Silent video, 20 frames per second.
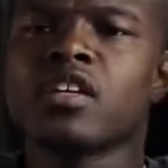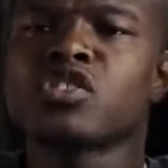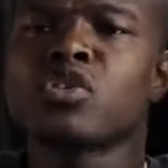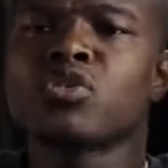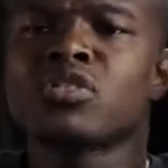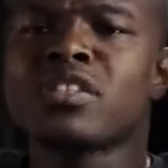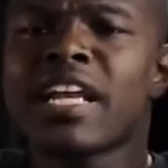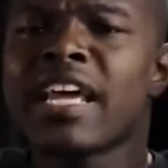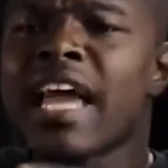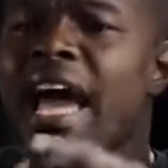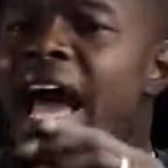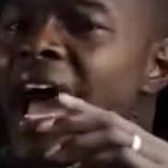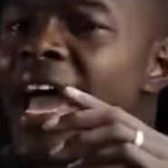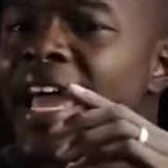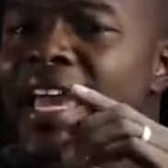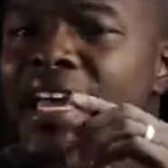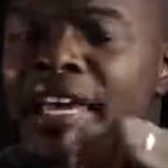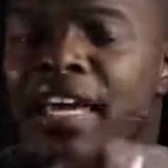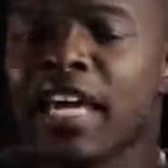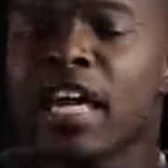So today
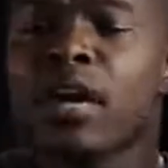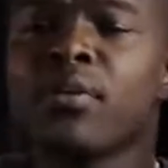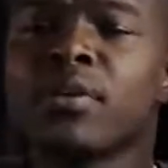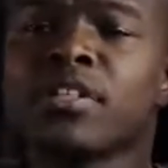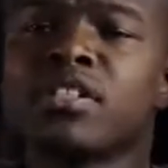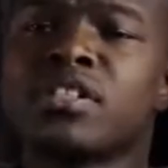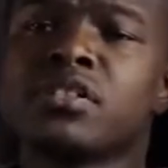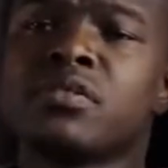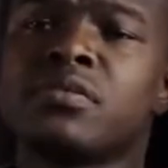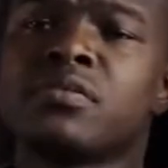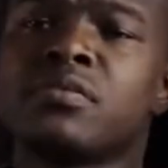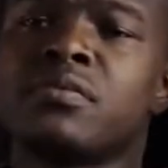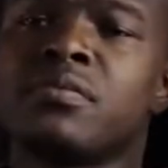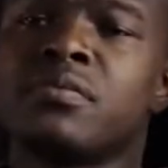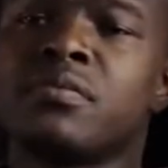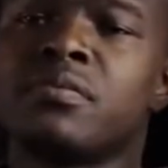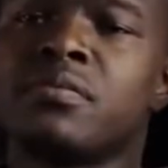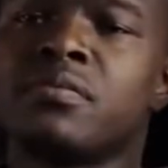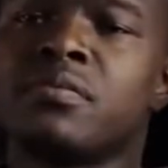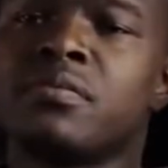I encourage you
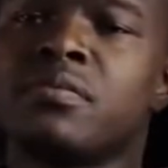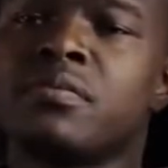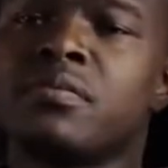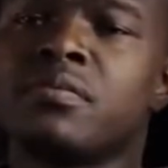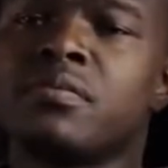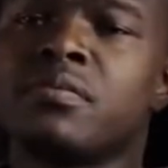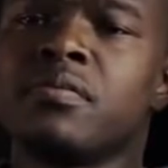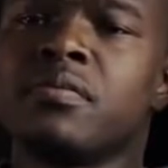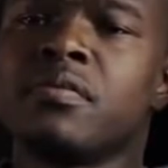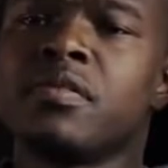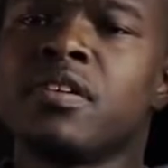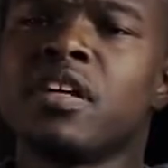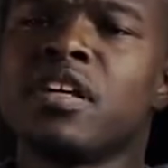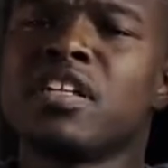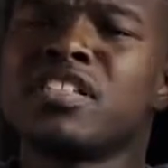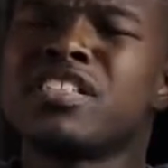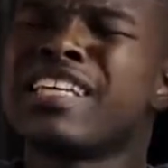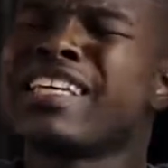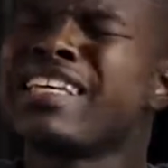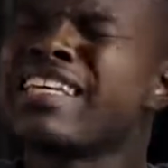
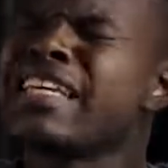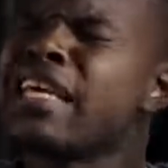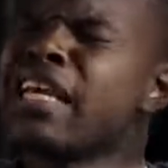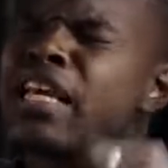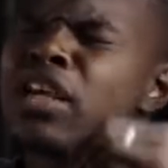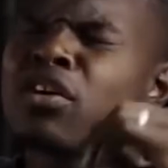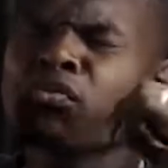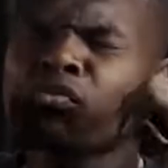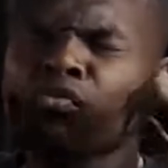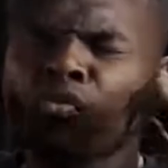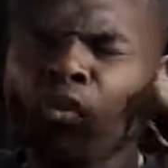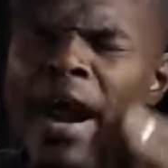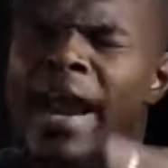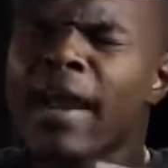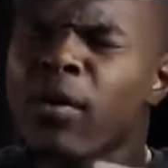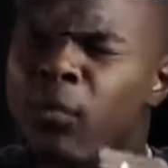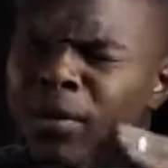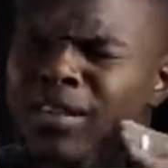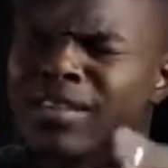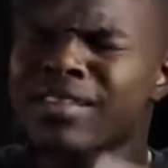to get it
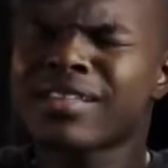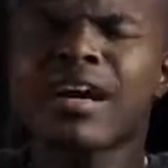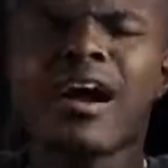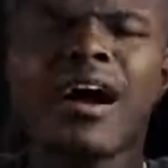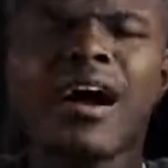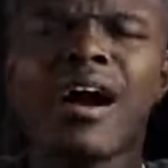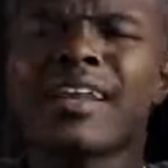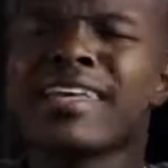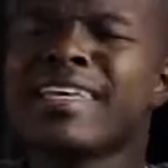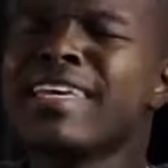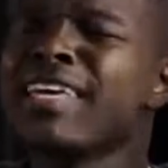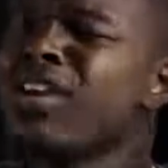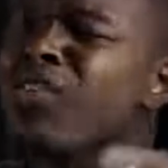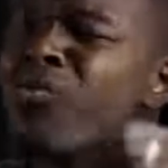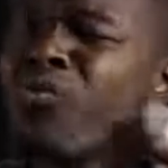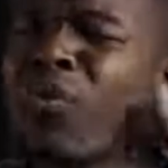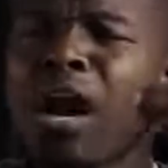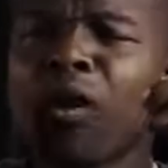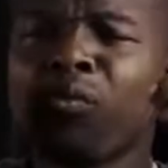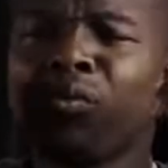right with God, get
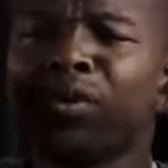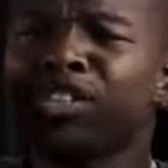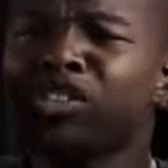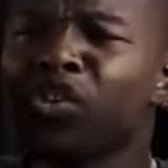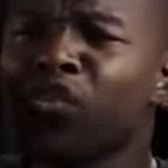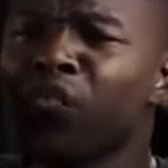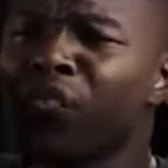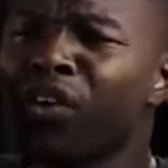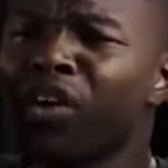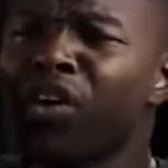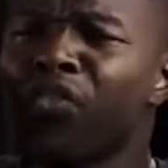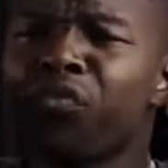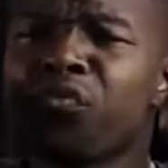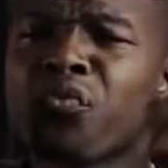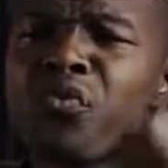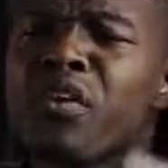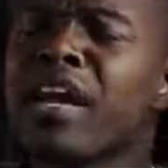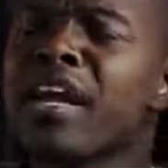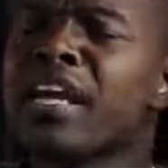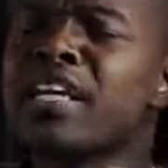it right with your fellow
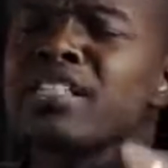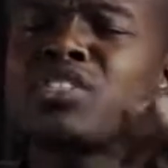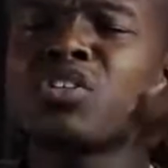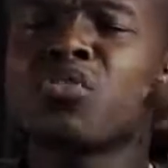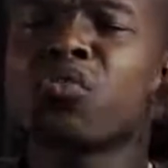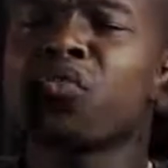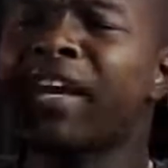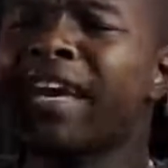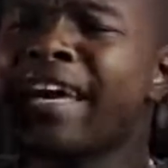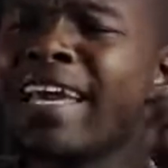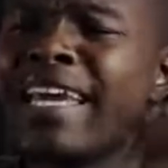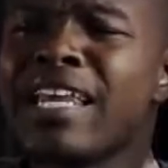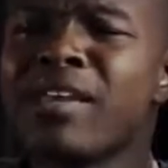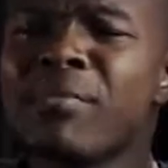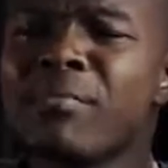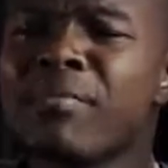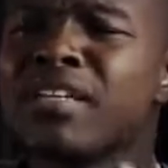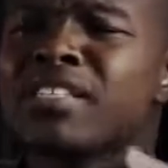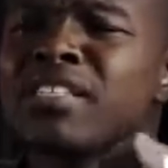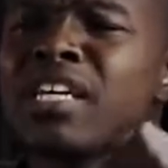friends, your
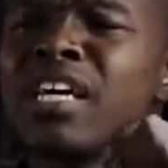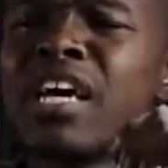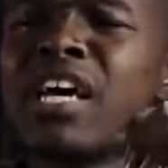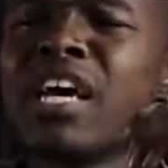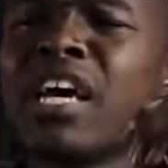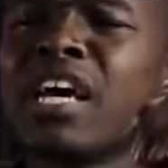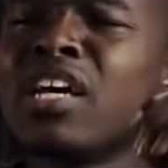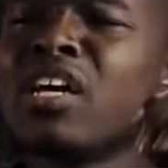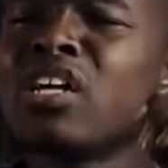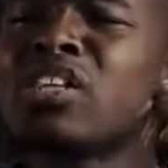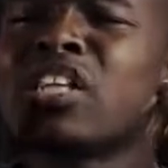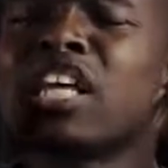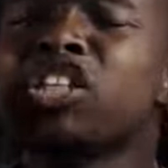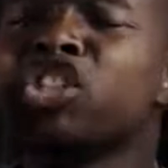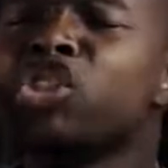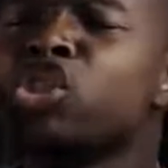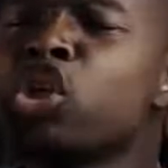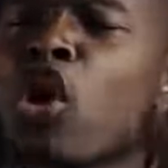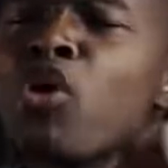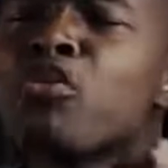enemies,
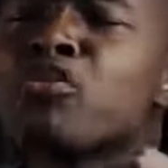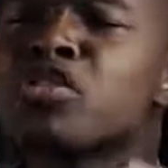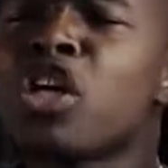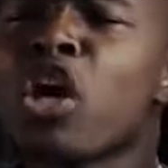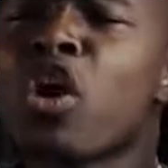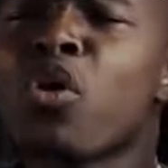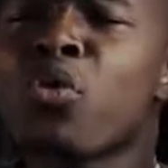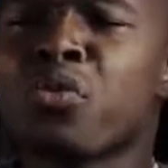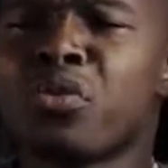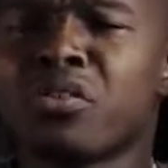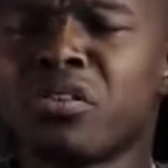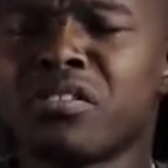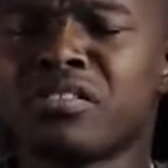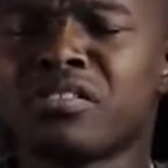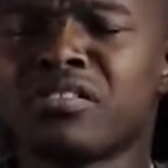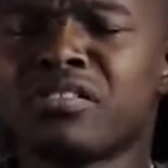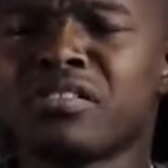that church hurt